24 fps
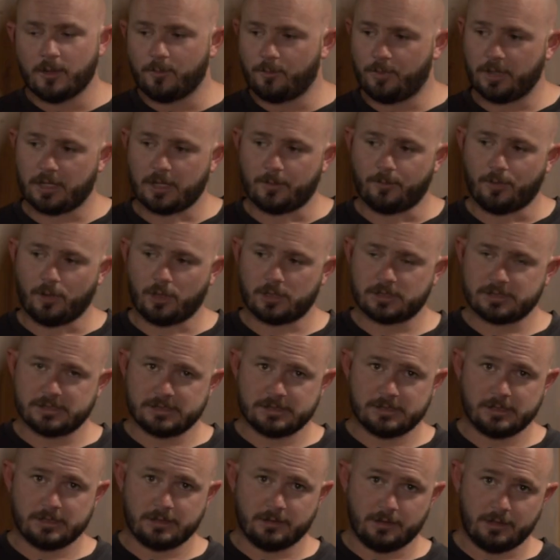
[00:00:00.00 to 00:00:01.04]
pick a
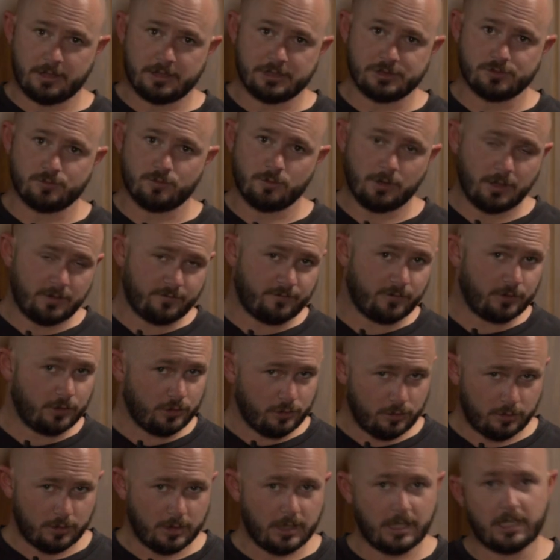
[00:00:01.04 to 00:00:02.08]
box that is right for
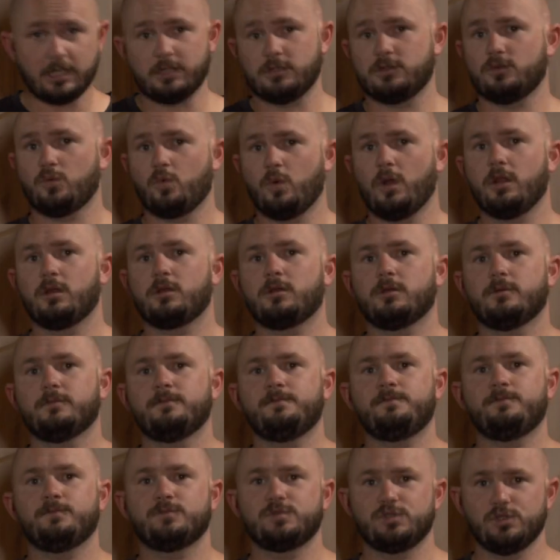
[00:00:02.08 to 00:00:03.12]
you, and welcome
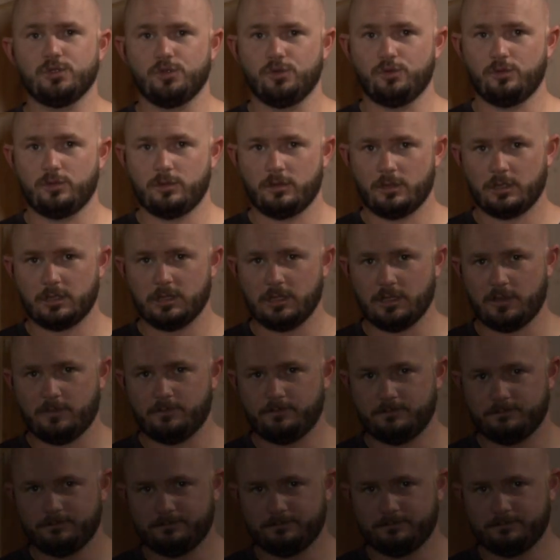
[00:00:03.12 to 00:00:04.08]
to the club.